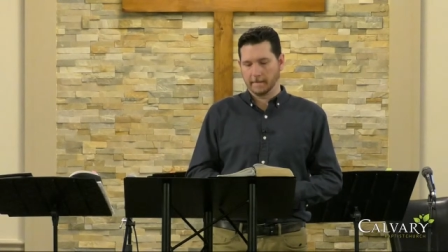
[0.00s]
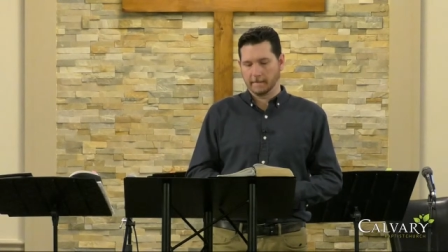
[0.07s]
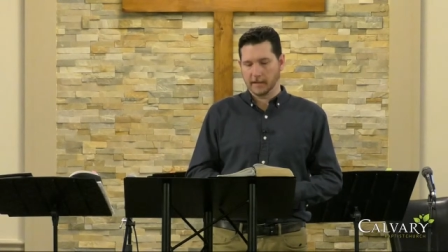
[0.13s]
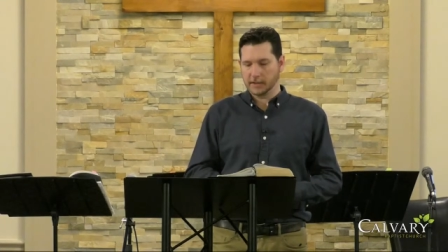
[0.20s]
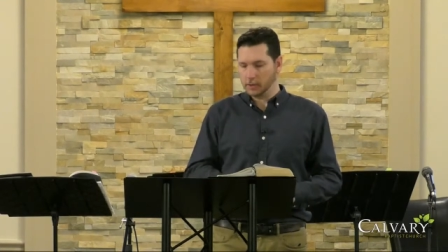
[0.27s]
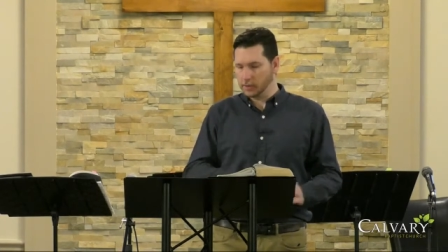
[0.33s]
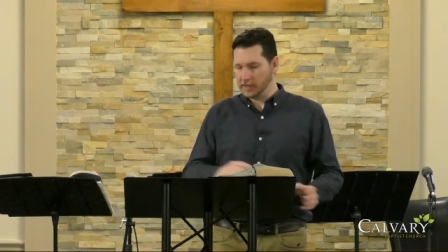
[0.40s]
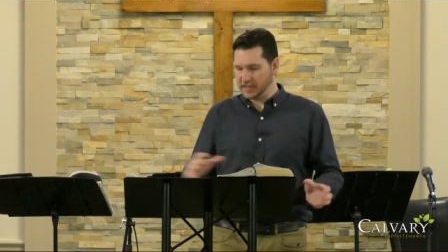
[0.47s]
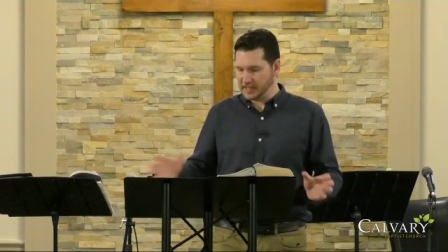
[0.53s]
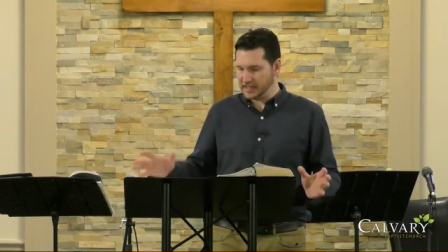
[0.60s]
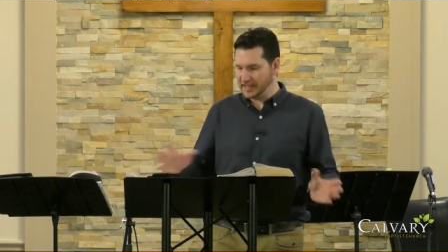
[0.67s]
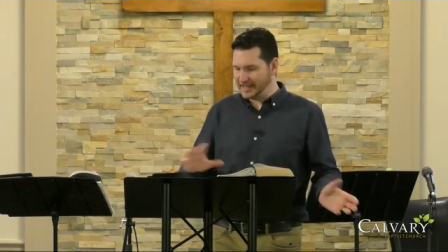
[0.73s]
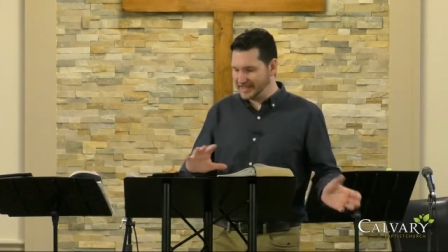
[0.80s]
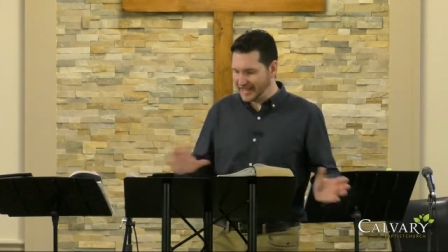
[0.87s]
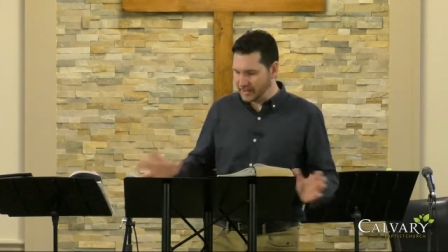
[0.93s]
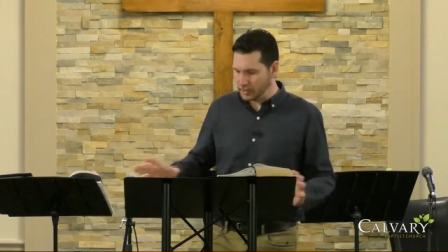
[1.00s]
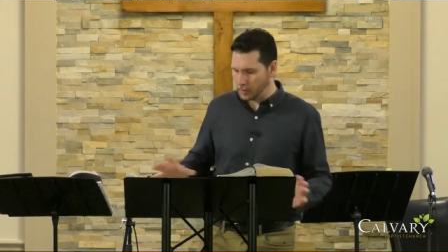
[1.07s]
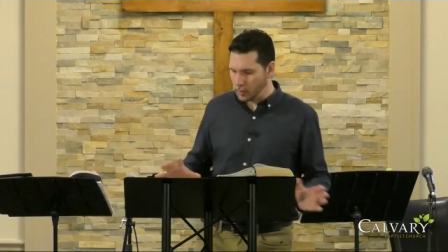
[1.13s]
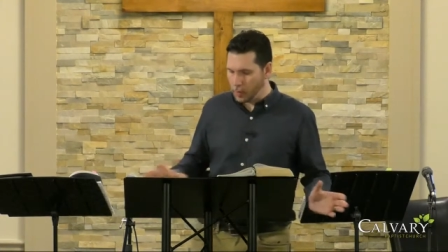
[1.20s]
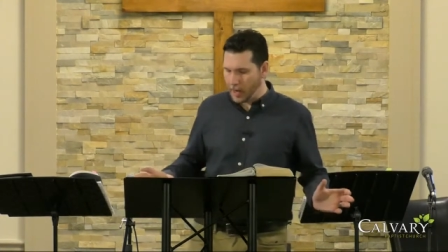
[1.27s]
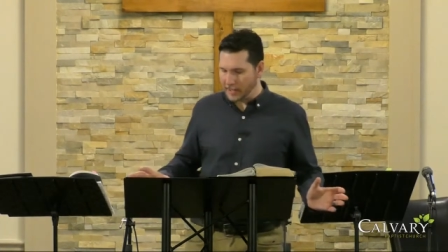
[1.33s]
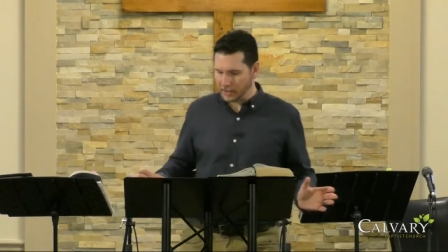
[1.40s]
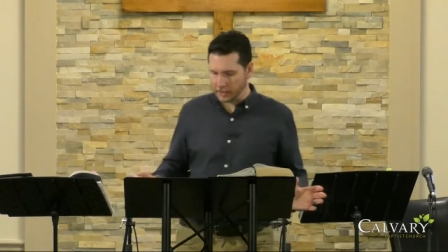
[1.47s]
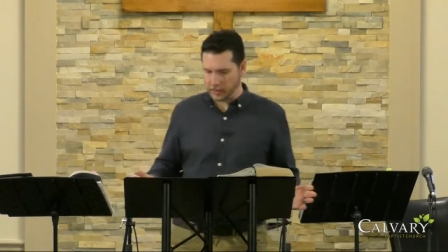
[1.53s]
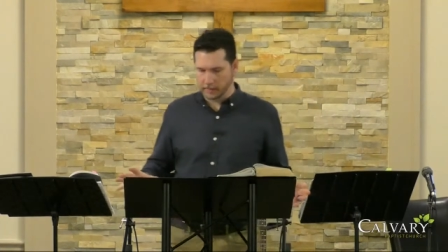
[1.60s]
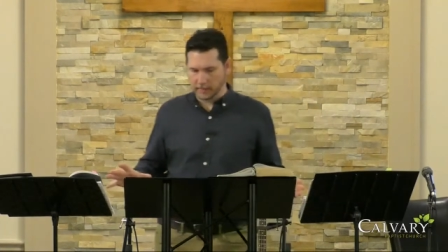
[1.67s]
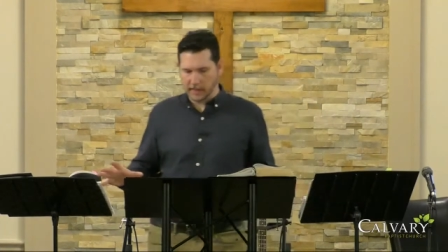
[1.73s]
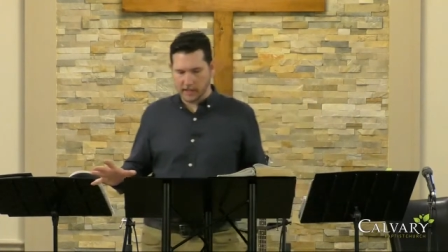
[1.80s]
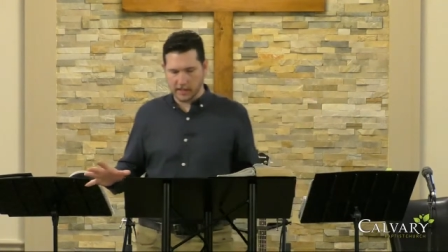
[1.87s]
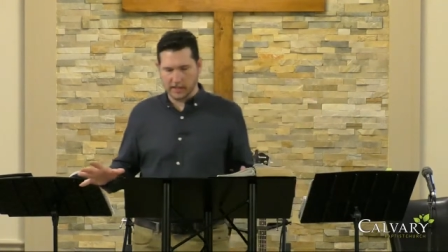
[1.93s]
And so this is an essential
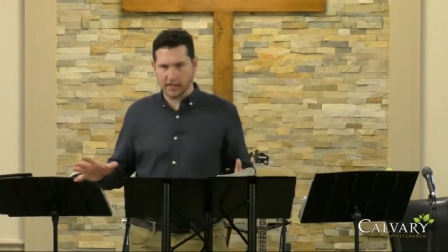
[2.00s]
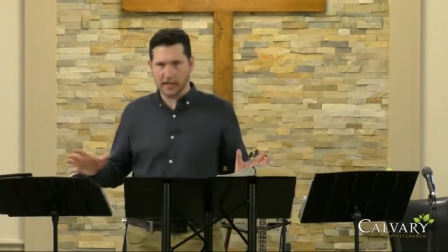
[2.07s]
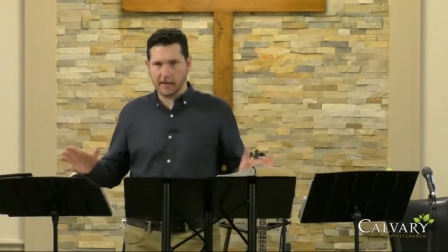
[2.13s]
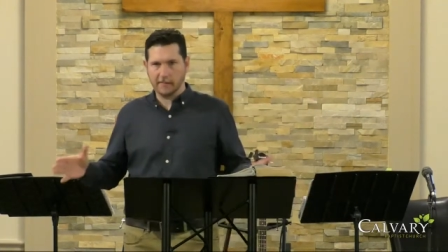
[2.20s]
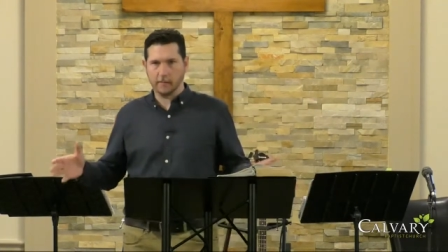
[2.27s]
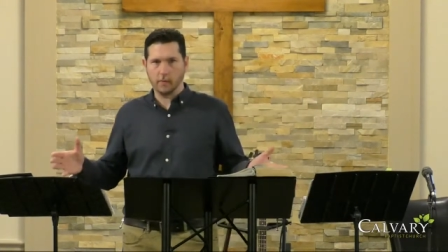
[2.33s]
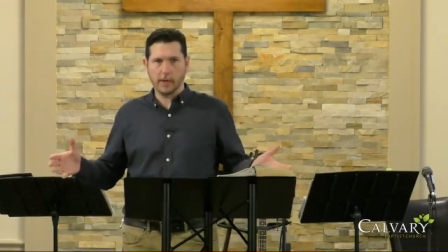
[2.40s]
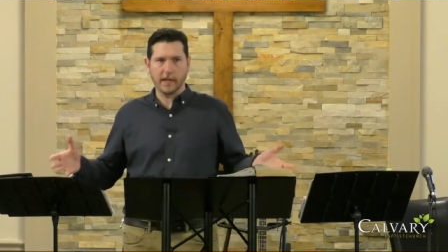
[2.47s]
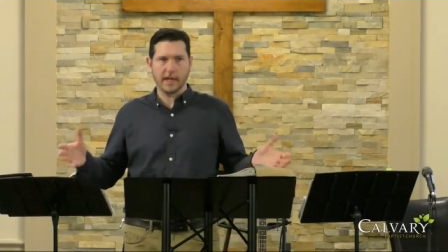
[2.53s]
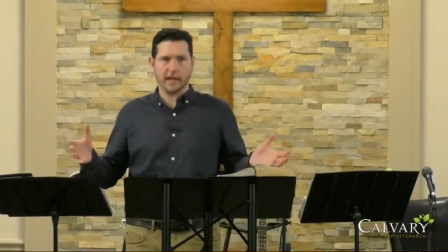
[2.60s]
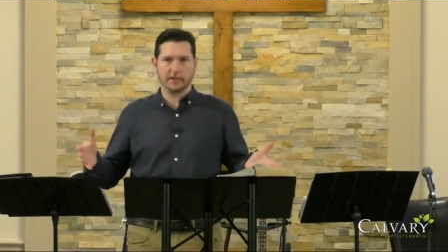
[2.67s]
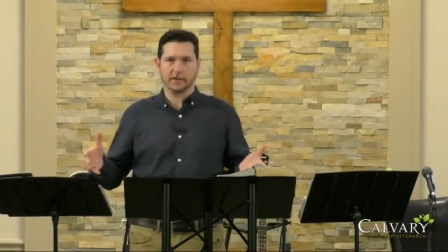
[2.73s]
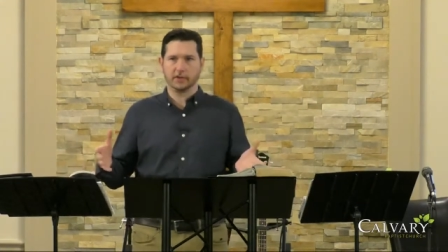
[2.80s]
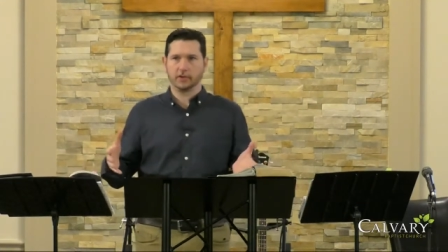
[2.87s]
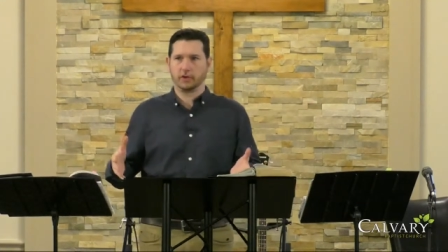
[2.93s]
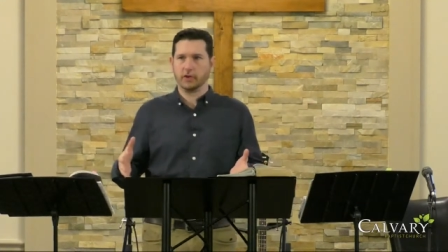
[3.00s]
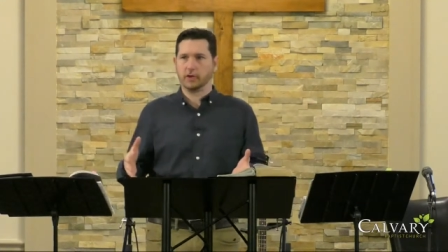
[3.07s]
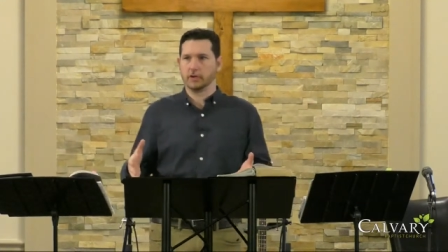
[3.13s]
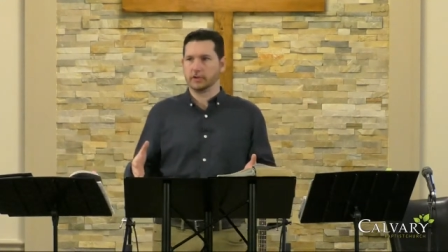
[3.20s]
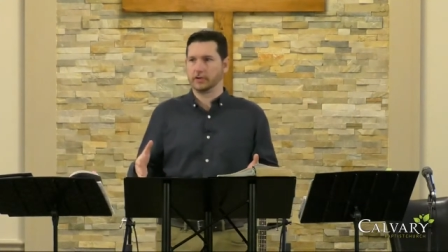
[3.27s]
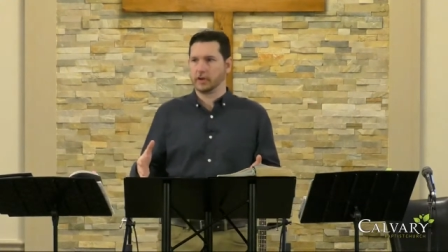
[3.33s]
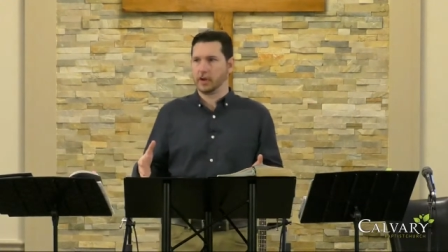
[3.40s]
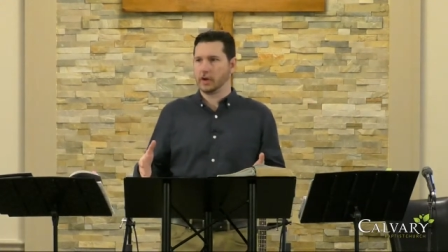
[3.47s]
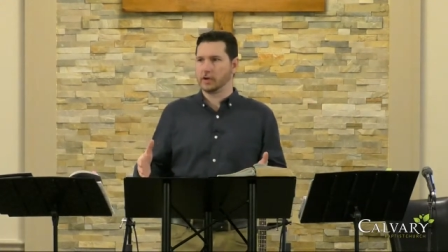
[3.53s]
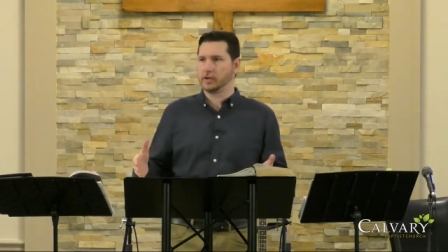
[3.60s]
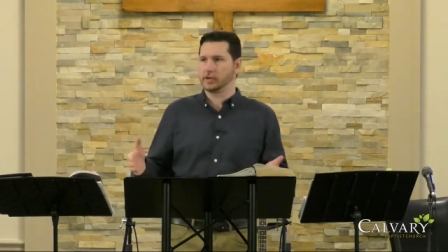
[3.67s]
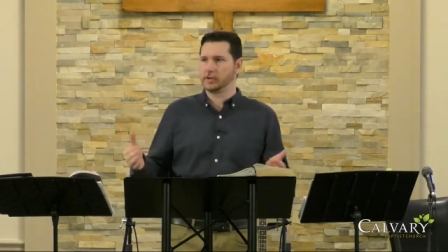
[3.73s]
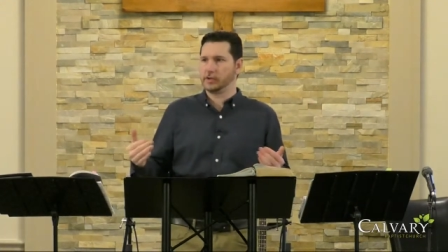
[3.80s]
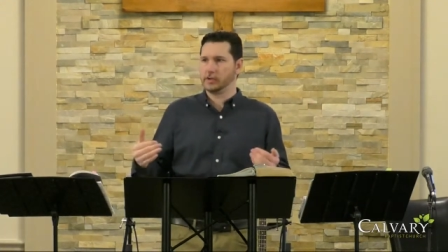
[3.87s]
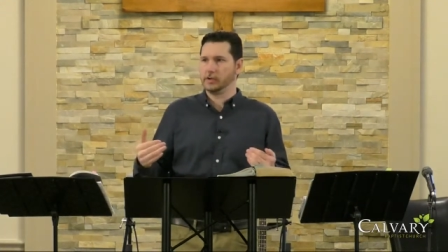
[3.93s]
question because if we as a church are
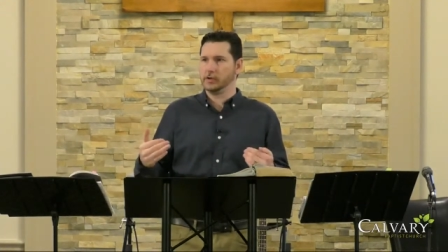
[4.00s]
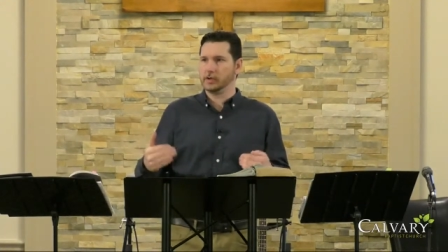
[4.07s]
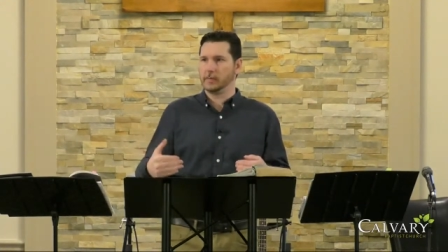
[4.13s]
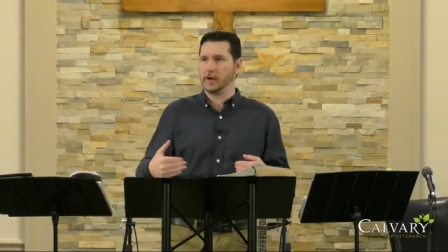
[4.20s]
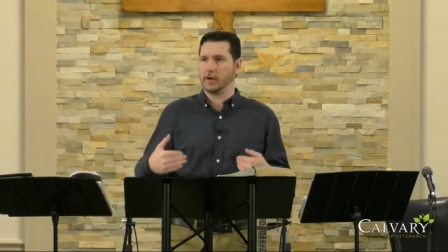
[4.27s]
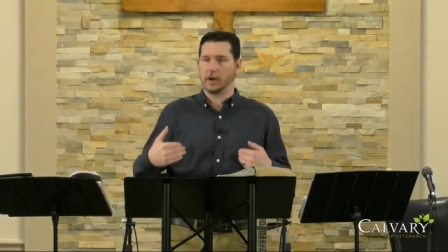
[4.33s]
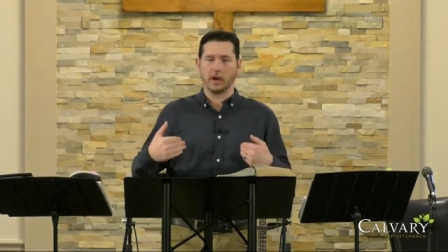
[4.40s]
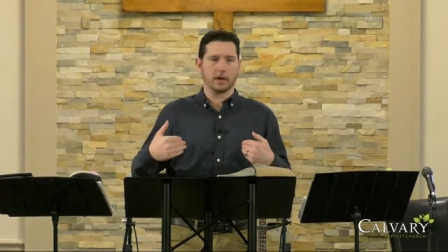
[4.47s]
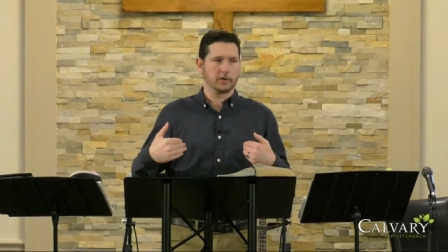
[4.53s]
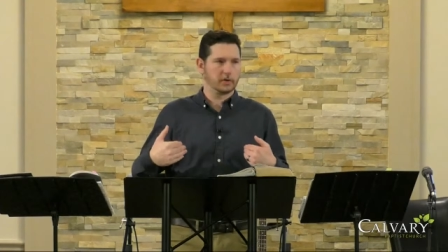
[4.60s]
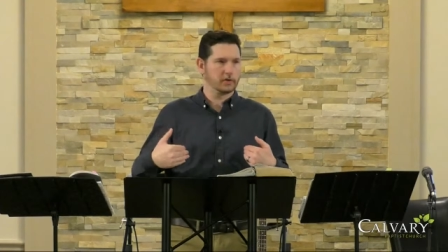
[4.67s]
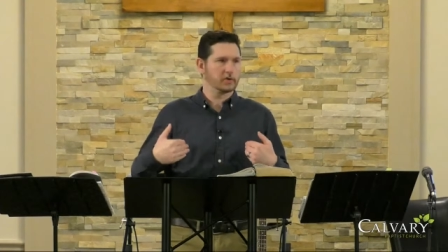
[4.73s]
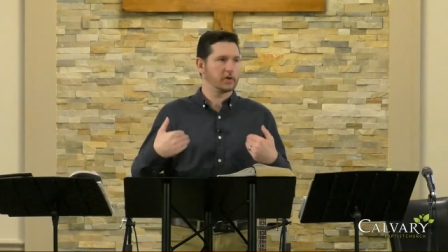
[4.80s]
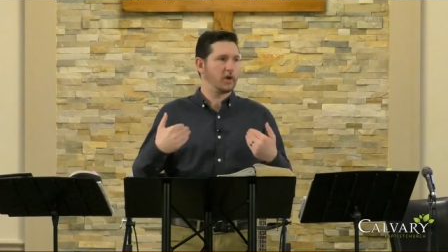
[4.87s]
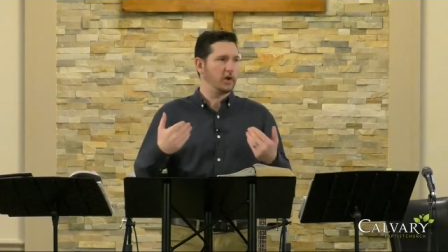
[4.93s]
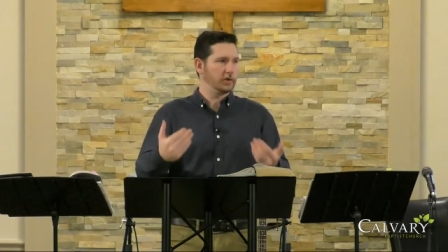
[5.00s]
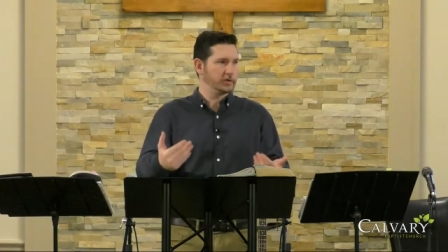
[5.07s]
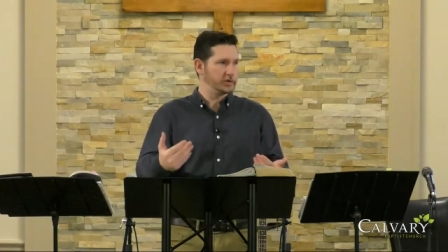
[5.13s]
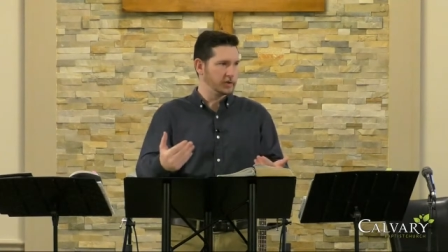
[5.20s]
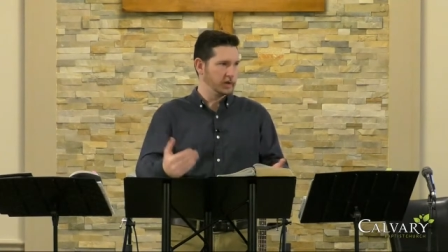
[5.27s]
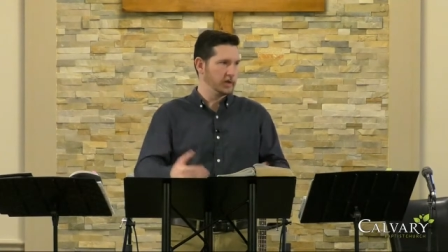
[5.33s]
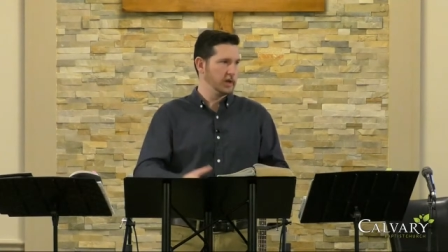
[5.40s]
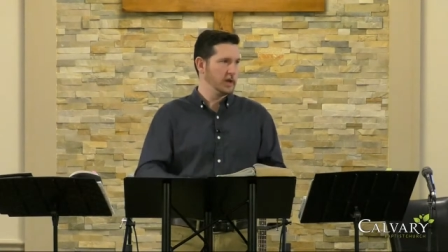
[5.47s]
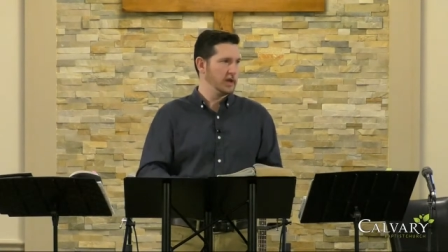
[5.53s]
concerned about our church culture,